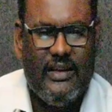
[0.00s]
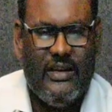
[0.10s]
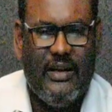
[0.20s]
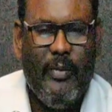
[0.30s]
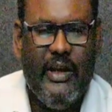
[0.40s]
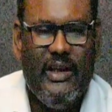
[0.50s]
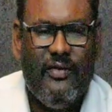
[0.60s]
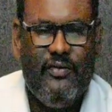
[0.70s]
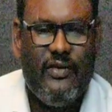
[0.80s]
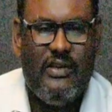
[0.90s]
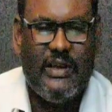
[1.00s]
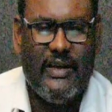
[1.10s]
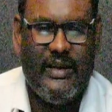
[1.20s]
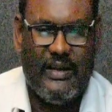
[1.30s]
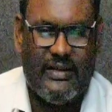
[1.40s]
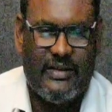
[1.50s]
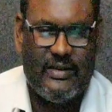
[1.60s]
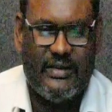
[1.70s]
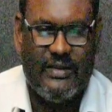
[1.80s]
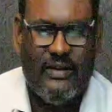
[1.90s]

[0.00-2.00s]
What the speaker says: The meaningful sentence.